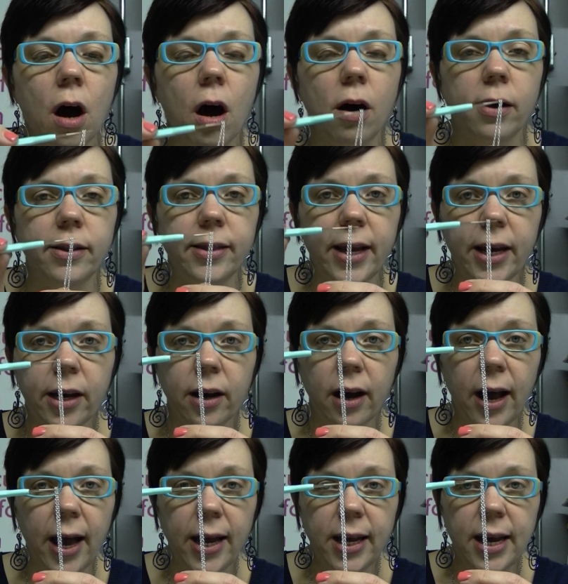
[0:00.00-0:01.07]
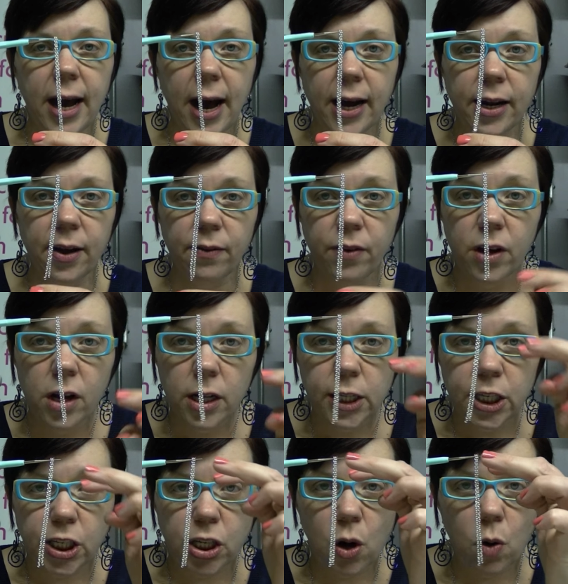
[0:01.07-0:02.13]
on there and kind of
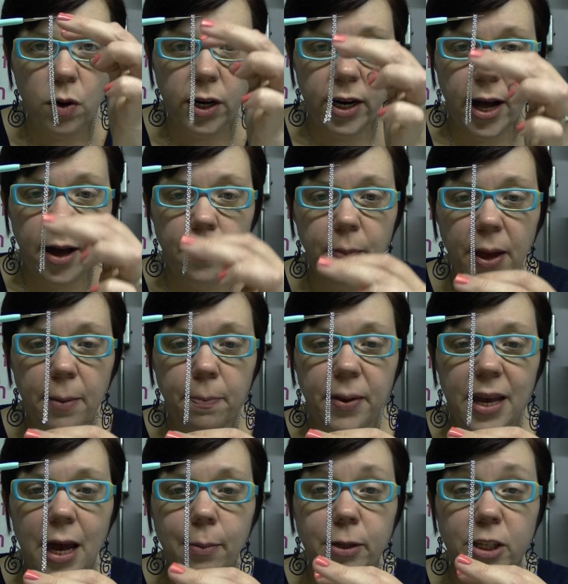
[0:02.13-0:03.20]
just hold it up and be